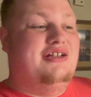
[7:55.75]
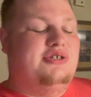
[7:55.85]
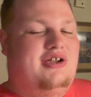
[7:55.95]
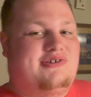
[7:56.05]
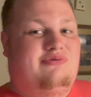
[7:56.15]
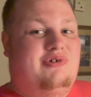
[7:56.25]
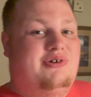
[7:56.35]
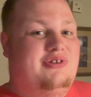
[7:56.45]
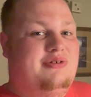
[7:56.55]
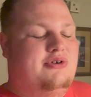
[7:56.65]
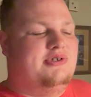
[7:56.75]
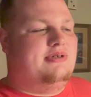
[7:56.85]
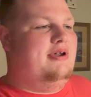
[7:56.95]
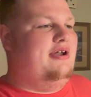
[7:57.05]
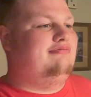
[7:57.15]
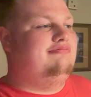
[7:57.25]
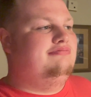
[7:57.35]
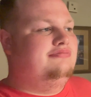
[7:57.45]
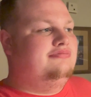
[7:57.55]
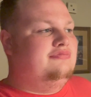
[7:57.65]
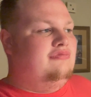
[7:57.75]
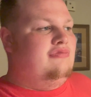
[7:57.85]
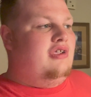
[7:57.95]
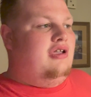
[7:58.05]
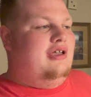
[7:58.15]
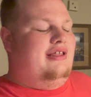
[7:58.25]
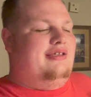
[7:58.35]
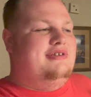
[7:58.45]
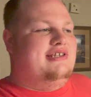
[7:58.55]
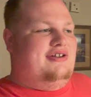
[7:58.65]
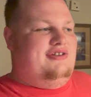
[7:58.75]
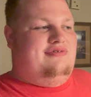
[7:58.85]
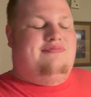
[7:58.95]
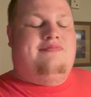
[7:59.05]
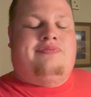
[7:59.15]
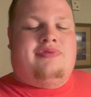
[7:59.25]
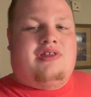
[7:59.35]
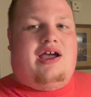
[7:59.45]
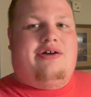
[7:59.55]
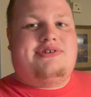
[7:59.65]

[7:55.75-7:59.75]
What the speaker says: you guys are wondering the most about. And let me tell you, I was